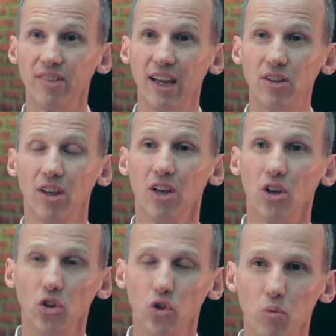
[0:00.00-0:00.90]
that
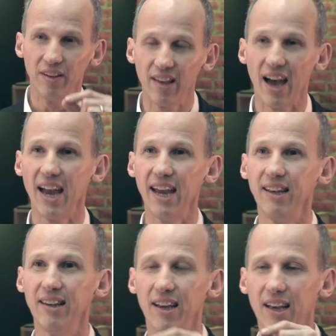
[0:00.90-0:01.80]
you
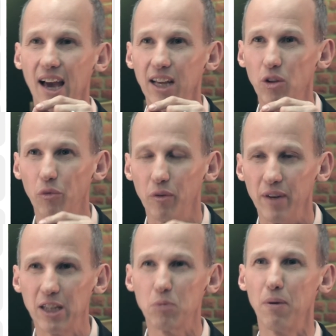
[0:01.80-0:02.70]
design a kind of an
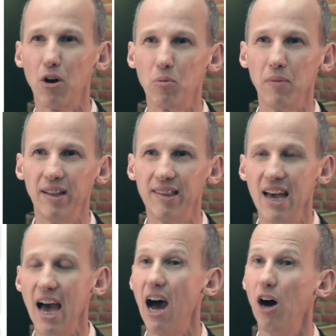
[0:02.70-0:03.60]
experiment,
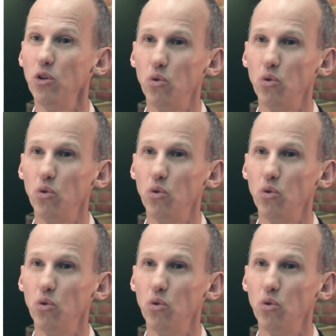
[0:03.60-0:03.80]
how